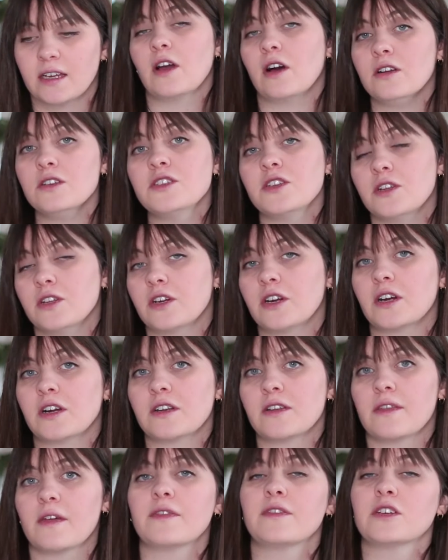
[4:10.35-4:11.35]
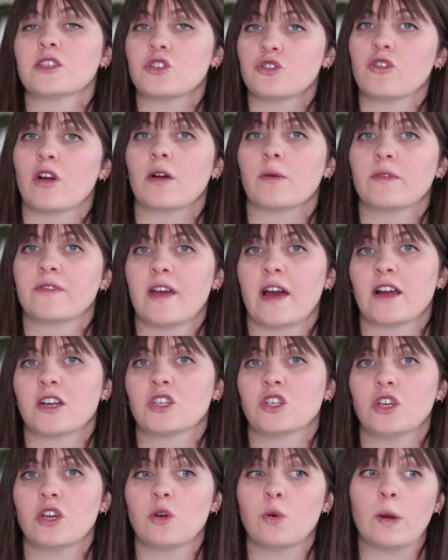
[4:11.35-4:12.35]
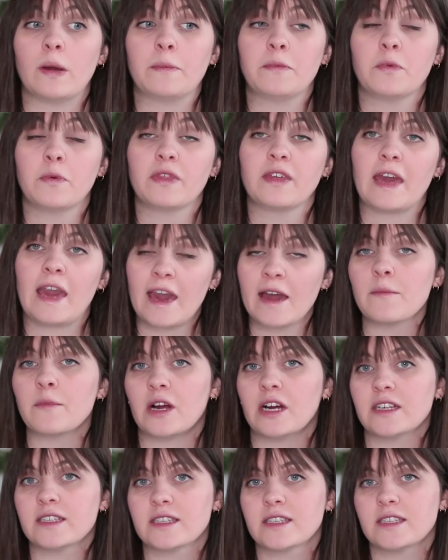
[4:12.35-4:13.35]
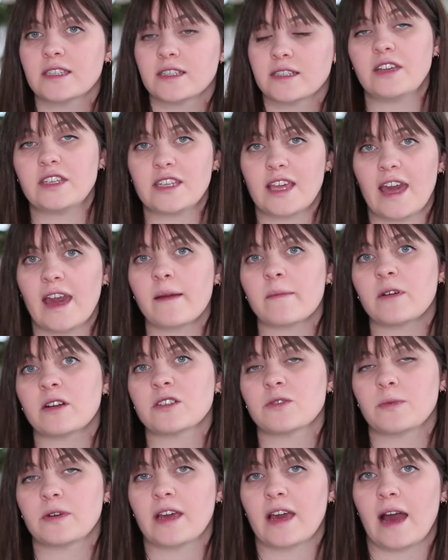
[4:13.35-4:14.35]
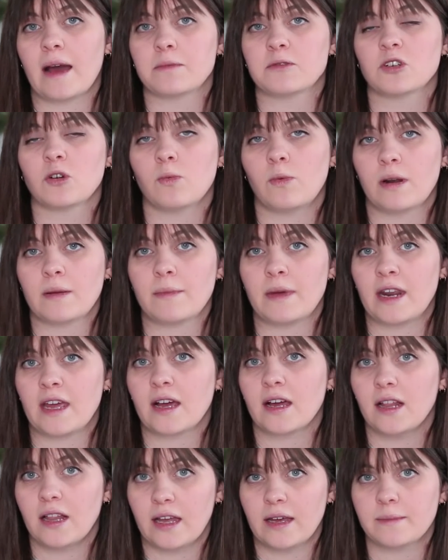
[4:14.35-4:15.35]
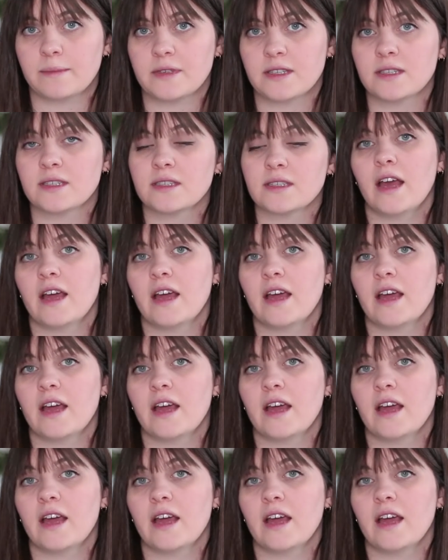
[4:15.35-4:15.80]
They also learned that this truck was actually equipped with cameras, and these cameras would capture 1-minute clips.